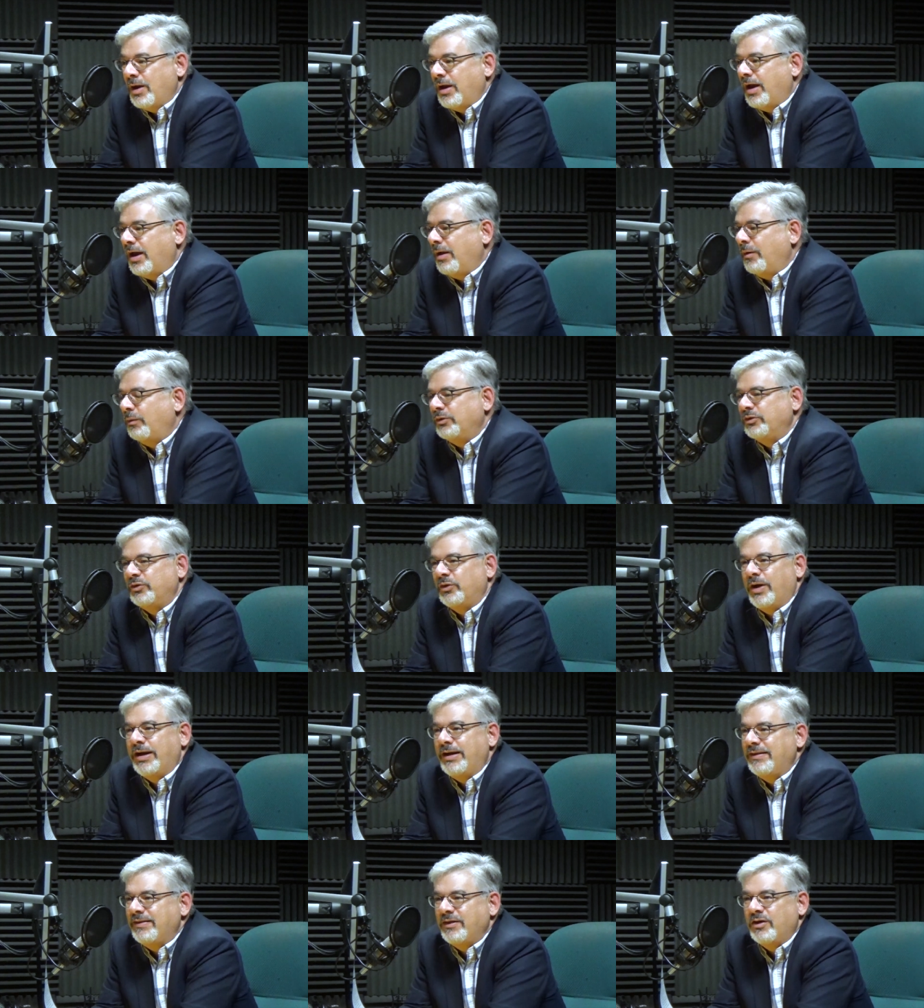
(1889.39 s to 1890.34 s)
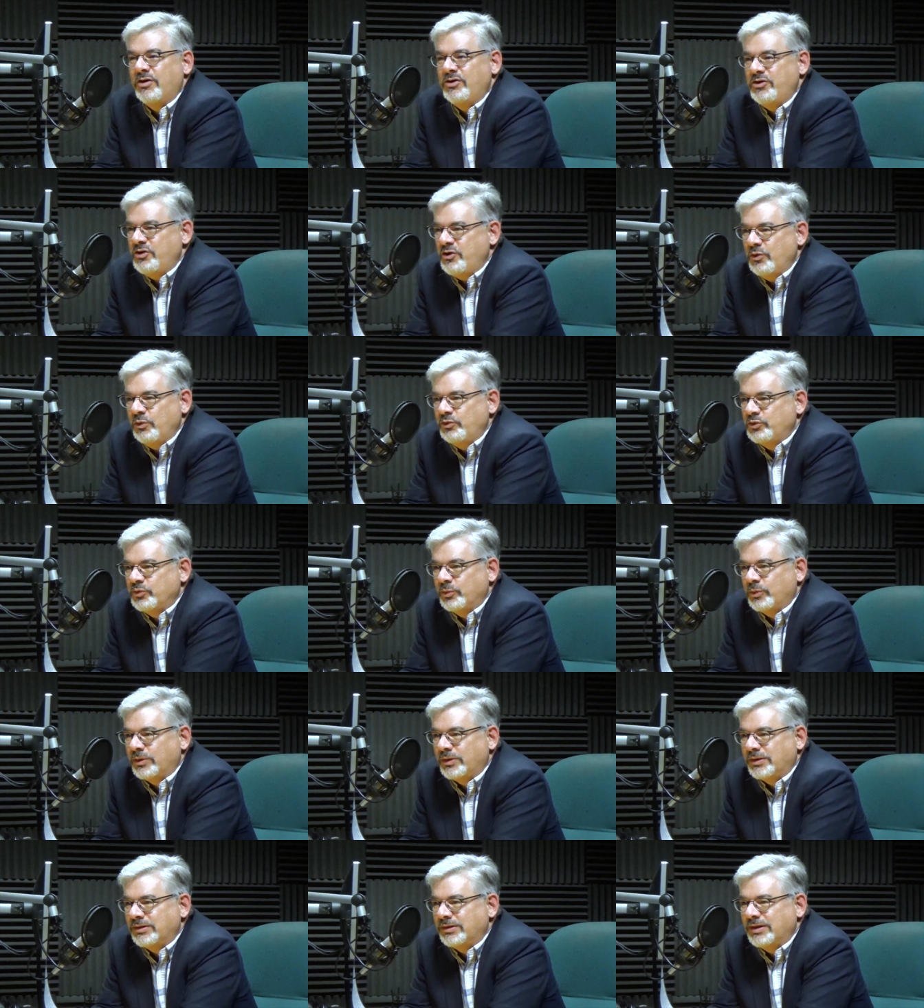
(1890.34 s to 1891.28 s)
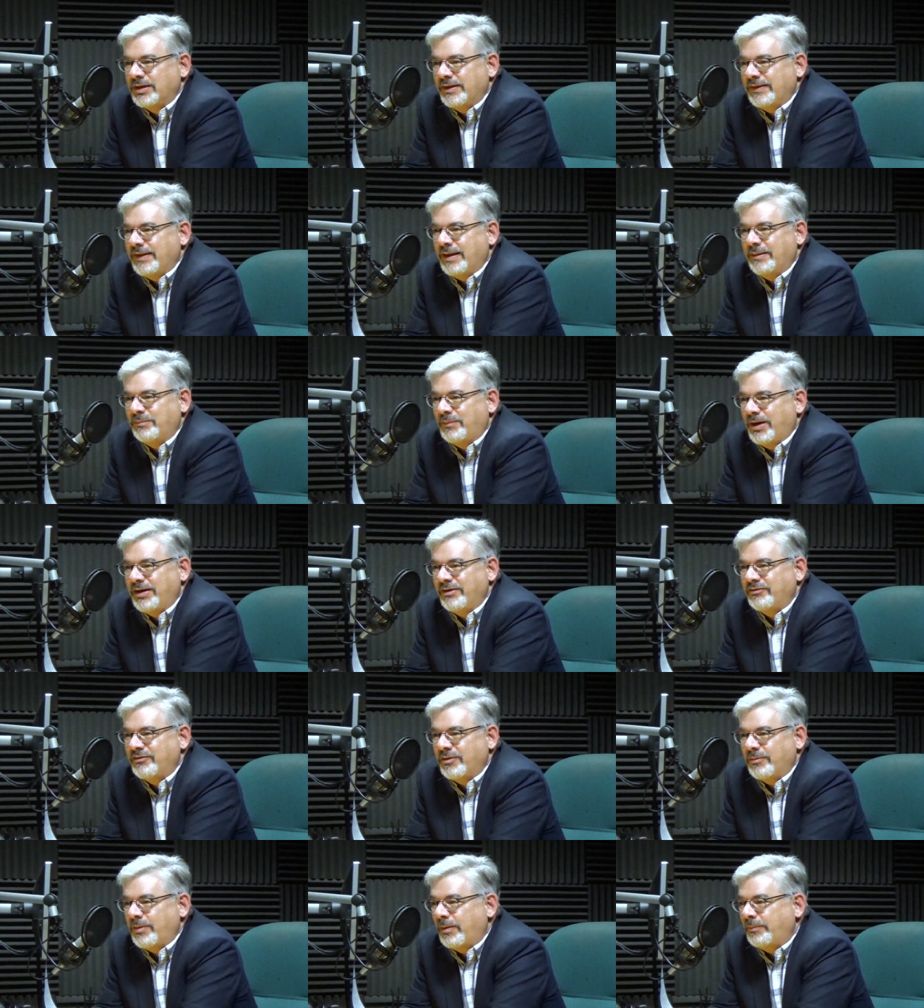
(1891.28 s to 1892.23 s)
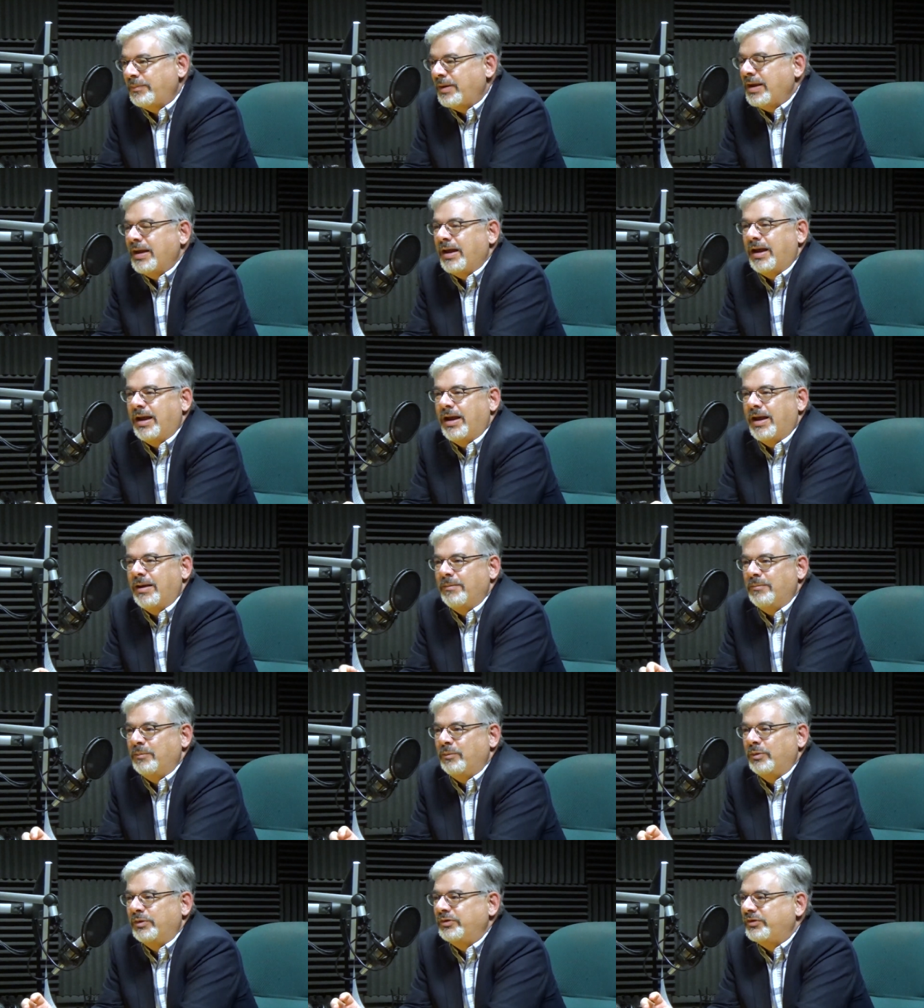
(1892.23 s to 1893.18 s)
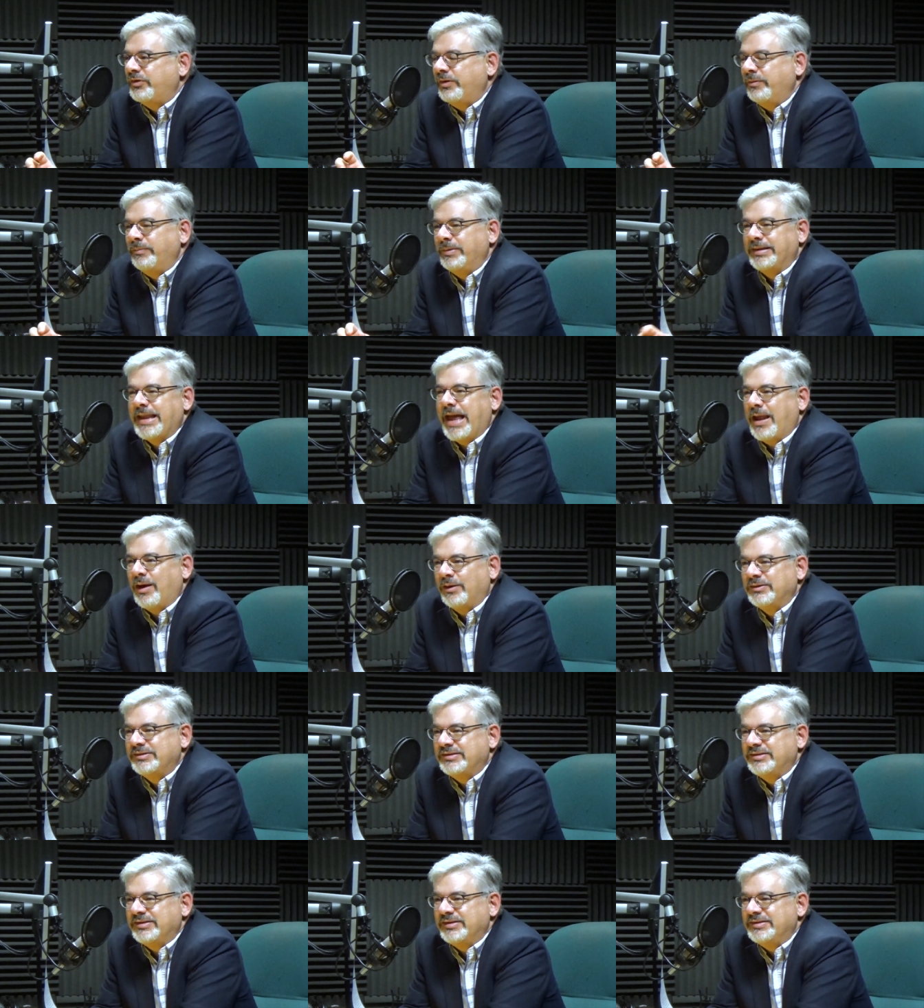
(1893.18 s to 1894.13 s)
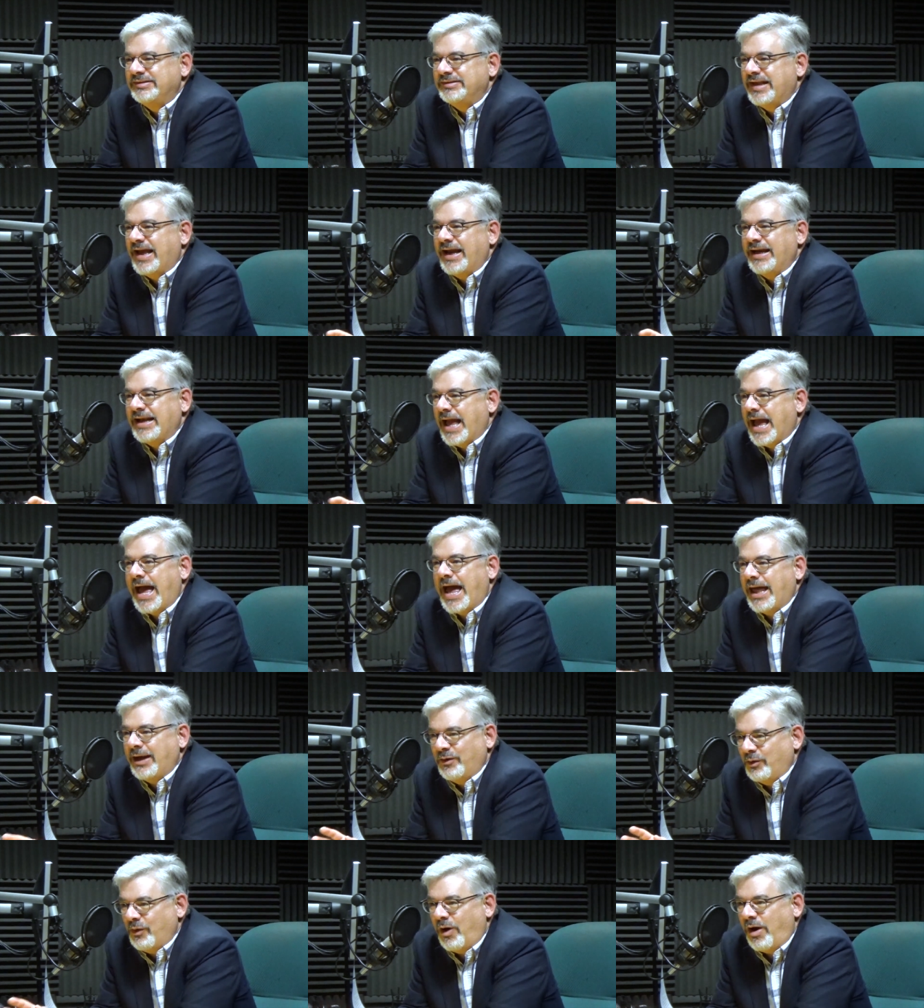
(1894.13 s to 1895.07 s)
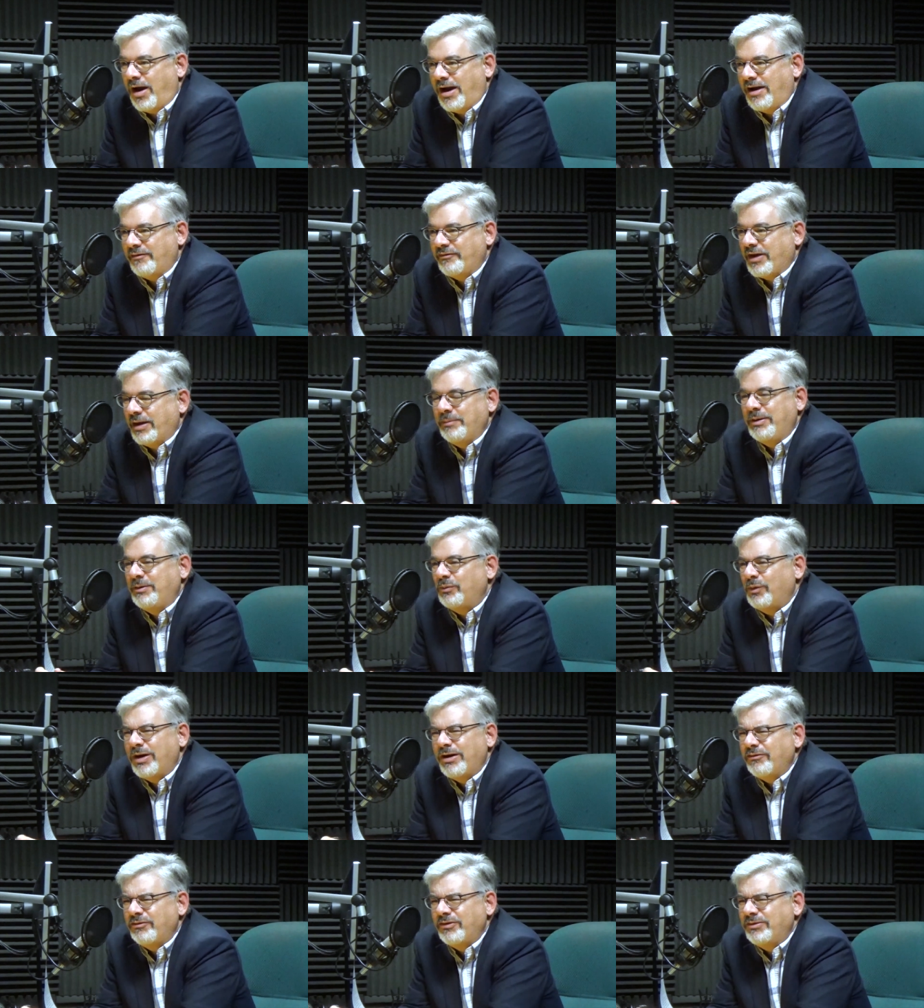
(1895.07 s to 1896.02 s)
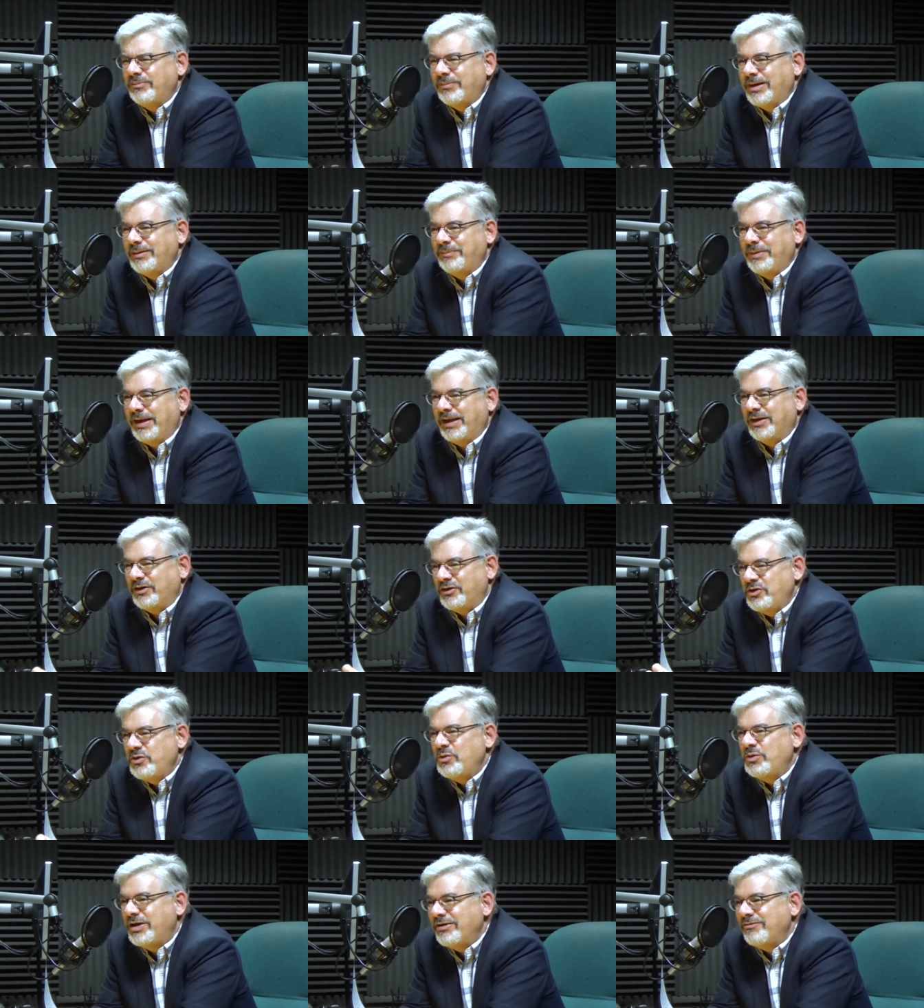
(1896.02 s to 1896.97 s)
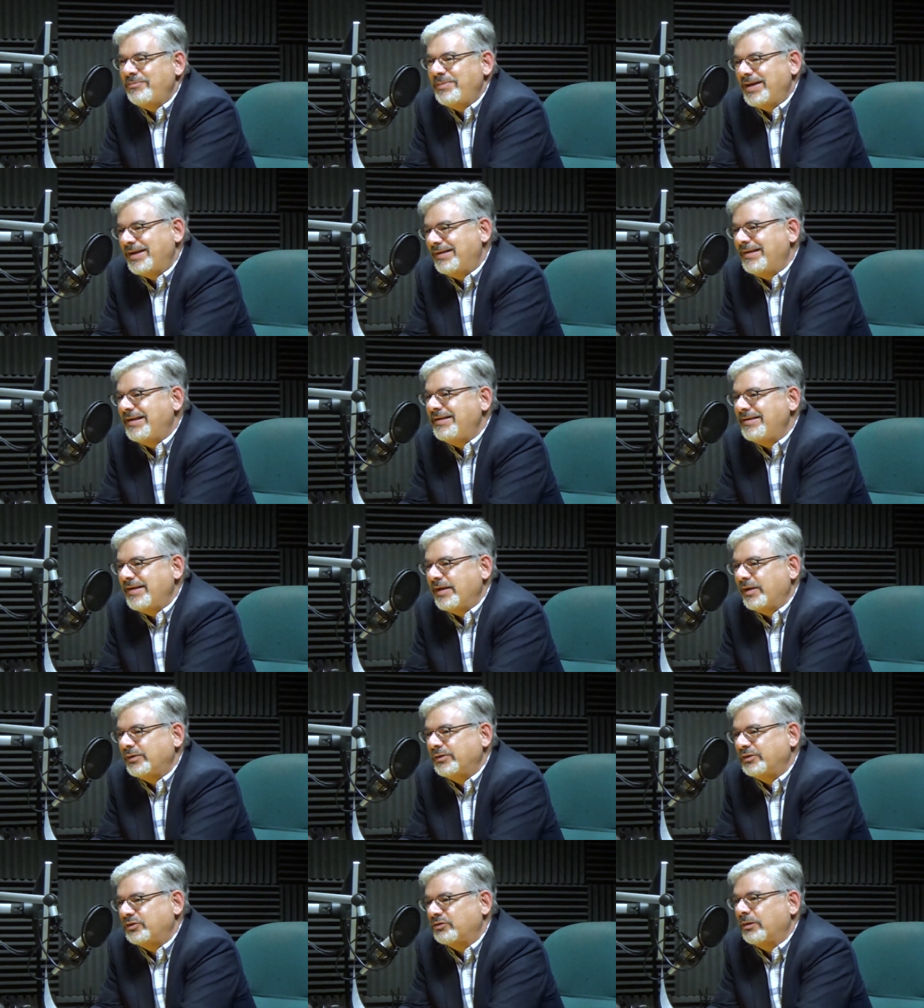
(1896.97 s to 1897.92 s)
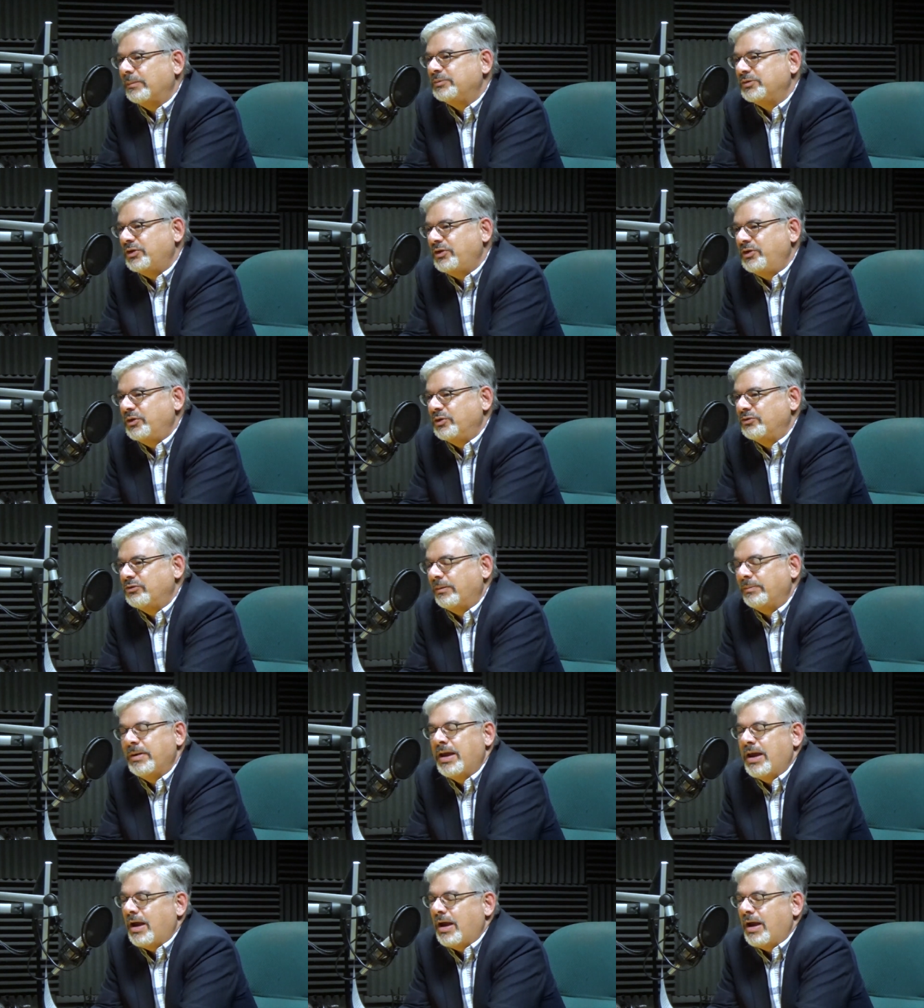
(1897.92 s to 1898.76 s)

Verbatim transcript: Uh, was there anything unusual that might have come up? Um, was the McDonald's sign on or off? I mean, whatever it might be. Can you give me a detailed description of your trip?